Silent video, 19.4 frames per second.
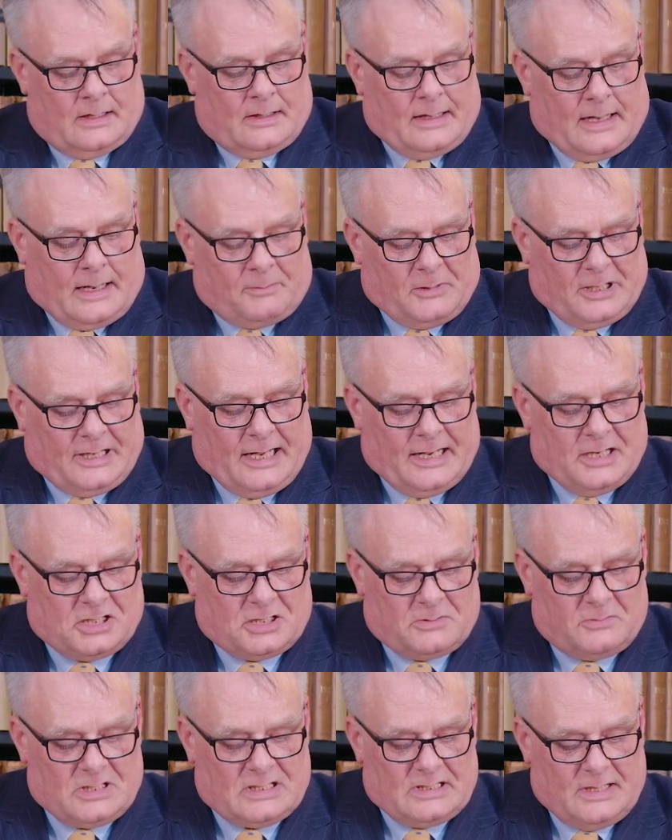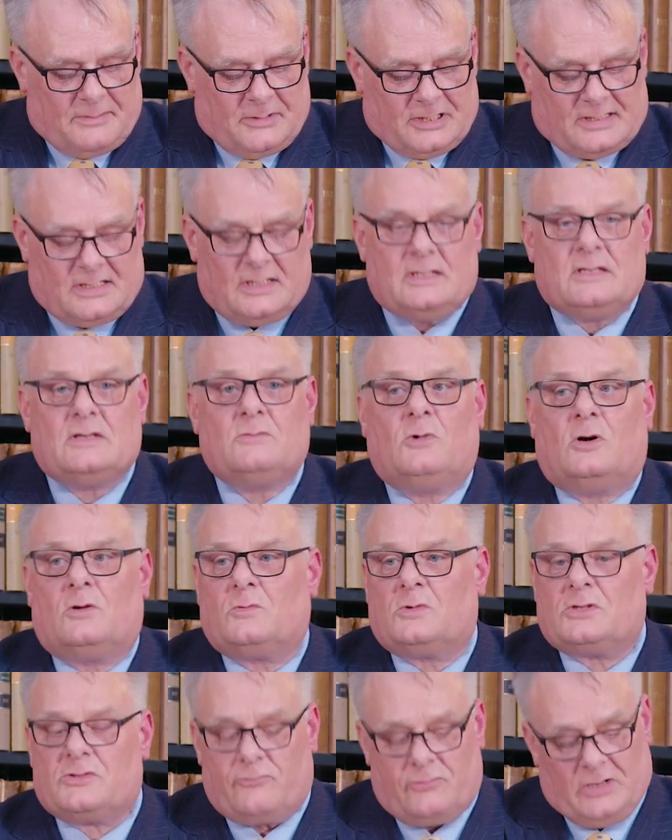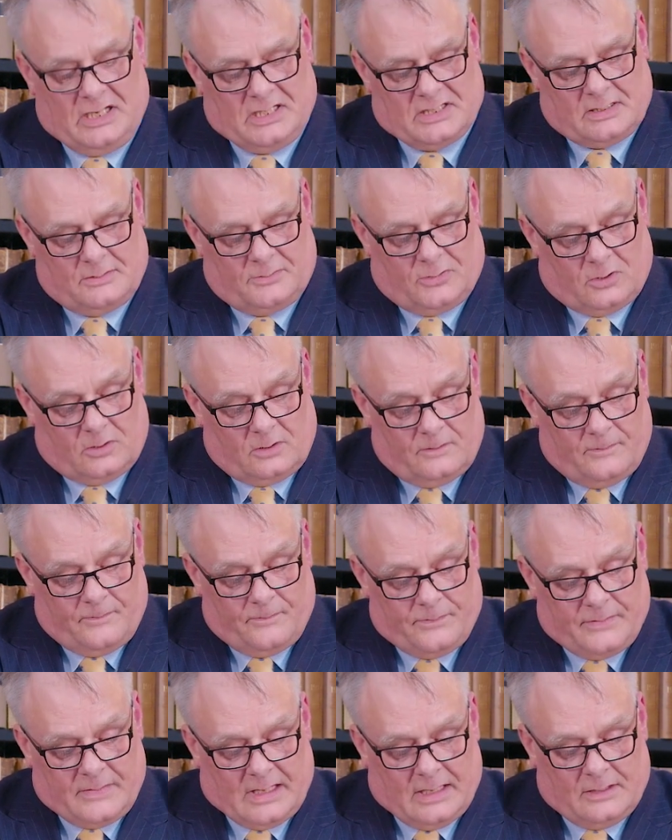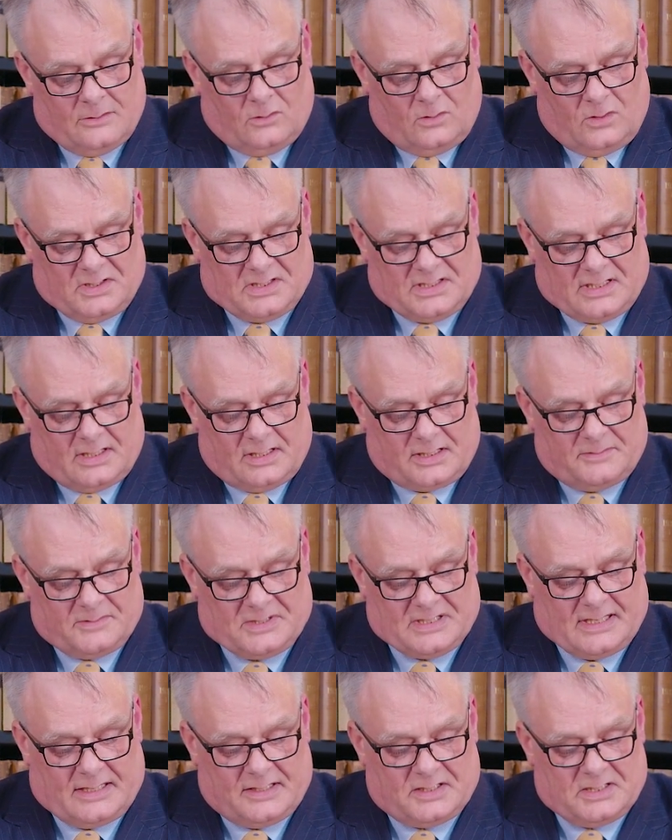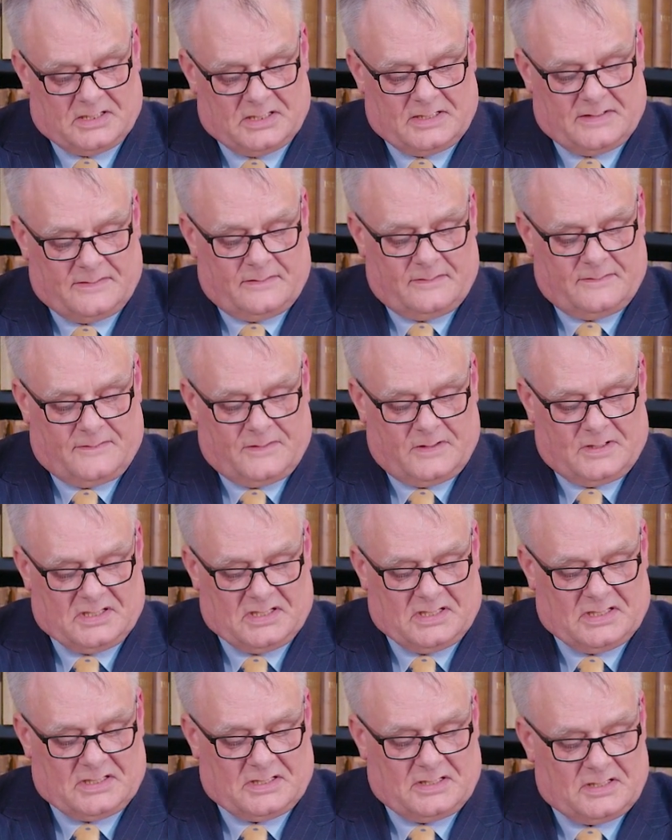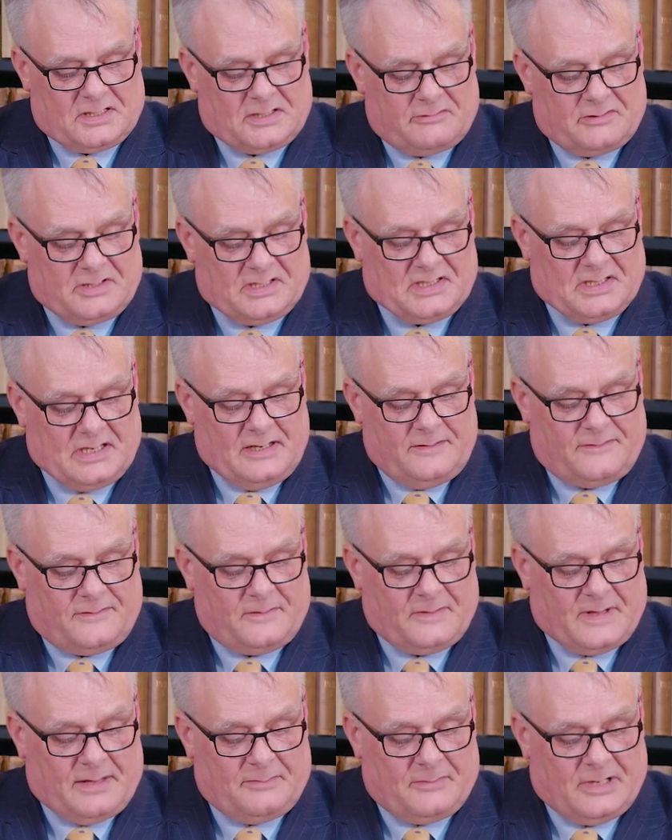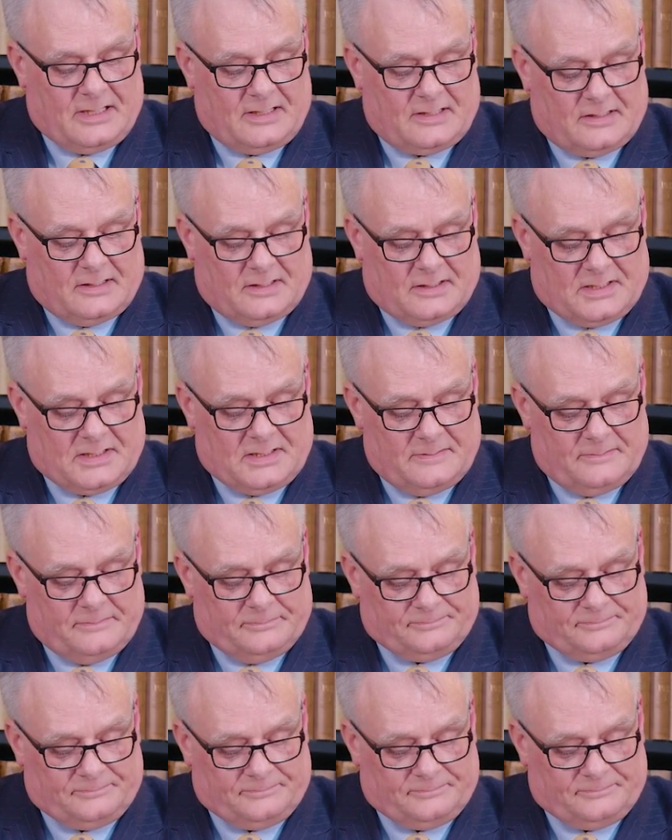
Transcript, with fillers: The application was limited to what was reasonable in all the circumstances for the sisters to receive from their maintenance.